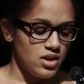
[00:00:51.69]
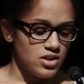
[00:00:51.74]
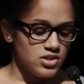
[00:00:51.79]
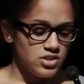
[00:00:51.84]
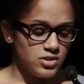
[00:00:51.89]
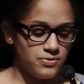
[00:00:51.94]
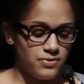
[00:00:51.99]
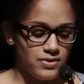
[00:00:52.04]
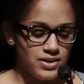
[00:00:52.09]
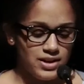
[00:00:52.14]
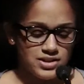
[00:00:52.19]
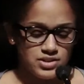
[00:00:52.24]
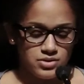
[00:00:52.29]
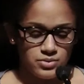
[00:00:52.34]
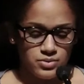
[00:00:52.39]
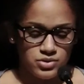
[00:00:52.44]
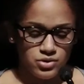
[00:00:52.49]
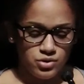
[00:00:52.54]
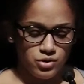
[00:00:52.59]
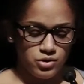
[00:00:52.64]
She felt like she
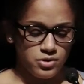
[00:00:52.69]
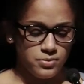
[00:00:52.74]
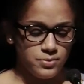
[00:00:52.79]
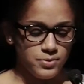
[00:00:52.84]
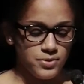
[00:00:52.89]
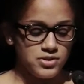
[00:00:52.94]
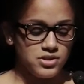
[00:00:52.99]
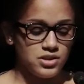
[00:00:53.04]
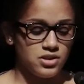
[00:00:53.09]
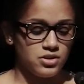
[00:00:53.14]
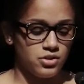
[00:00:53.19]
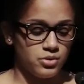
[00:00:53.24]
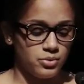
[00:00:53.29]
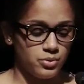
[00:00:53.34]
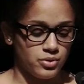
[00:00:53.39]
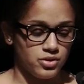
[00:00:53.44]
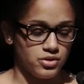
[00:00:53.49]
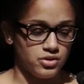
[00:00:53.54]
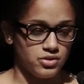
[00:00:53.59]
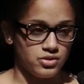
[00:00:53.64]
was the only person in the
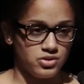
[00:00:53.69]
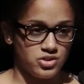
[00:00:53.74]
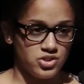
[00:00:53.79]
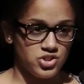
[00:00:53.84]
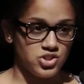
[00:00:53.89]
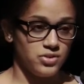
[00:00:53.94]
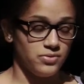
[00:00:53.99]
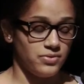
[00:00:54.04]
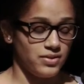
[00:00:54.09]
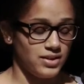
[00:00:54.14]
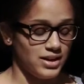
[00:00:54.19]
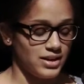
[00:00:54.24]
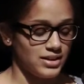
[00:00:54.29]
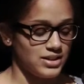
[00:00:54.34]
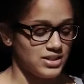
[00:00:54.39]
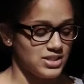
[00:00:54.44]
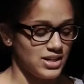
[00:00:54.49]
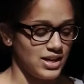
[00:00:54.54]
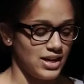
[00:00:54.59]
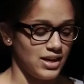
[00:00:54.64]
world. She felt like
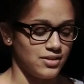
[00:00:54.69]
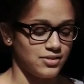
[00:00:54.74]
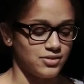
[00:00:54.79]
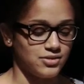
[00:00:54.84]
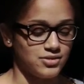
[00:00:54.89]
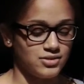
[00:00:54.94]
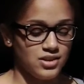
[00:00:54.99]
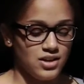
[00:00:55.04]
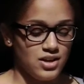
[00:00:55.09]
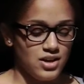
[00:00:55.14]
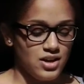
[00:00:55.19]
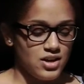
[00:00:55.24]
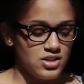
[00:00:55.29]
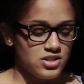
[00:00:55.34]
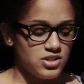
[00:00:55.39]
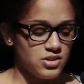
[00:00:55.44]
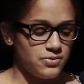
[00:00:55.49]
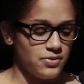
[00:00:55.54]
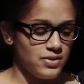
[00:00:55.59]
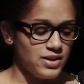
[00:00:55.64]
a child.
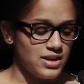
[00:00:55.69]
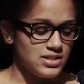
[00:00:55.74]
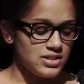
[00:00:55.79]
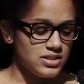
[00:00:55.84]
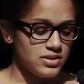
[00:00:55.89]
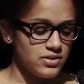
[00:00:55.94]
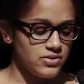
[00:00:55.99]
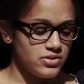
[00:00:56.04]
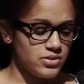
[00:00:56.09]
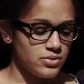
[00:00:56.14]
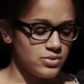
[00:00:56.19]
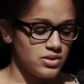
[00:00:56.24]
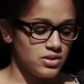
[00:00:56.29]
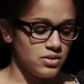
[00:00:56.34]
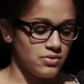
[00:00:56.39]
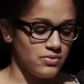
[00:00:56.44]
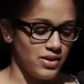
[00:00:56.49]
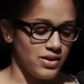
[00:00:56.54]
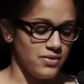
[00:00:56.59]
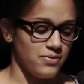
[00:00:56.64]
She felt as if she was in
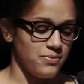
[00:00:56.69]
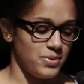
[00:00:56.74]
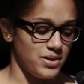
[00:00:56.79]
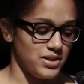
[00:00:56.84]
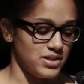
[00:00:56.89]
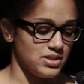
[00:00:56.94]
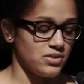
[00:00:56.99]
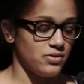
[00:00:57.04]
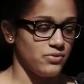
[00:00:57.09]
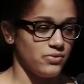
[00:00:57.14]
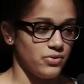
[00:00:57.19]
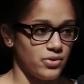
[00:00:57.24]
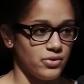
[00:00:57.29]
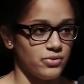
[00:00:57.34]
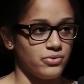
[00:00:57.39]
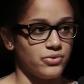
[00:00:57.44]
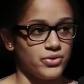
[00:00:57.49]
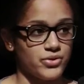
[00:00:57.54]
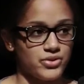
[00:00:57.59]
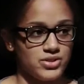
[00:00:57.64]
the right place for
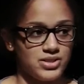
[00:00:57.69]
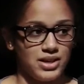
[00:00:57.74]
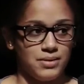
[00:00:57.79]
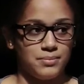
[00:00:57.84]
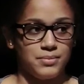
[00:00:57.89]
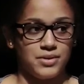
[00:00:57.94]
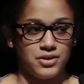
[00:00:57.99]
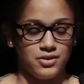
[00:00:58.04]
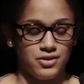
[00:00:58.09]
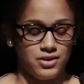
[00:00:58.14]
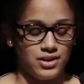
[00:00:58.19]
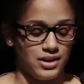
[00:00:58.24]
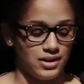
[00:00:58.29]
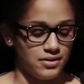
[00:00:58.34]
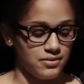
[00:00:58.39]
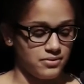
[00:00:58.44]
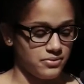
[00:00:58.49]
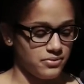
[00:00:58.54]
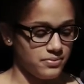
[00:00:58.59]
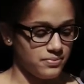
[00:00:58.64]
the first time in her
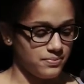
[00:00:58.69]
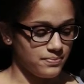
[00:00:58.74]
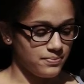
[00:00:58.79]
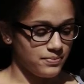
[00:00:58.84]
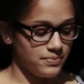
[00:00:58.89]
life.